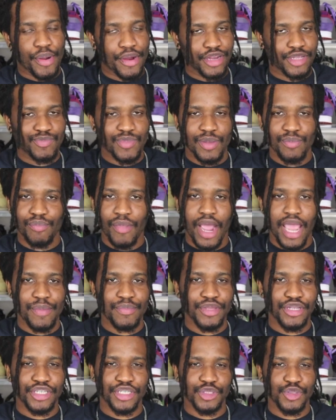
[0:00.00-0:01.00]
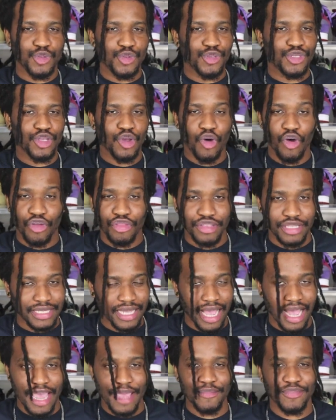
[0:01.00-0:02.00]
parents didn't buy me shoes all the
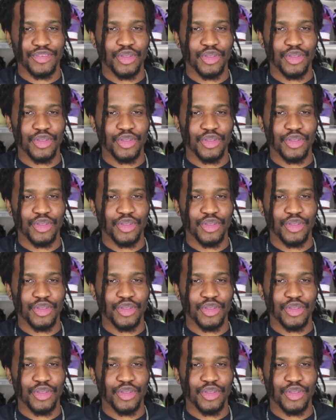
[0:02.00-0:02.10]
time.